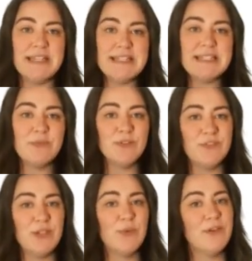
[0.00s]
easy
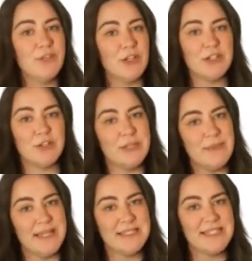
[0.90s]
review of your
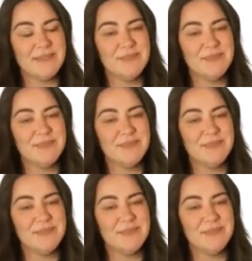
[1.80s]
agreement.